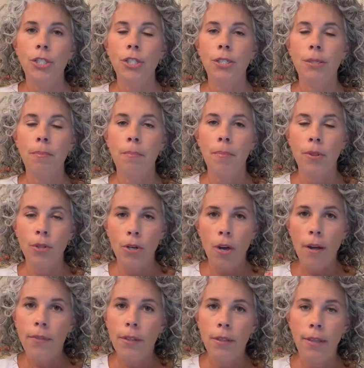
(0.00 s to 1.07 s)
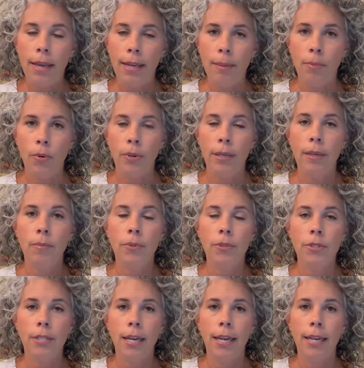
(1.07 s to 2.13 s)
Just look on the label, it will
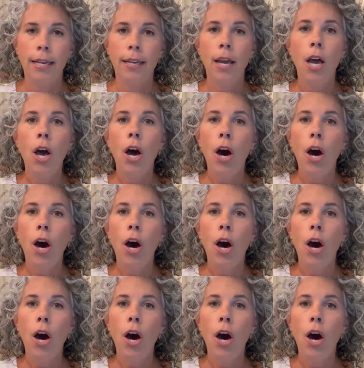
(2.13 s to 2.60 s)
say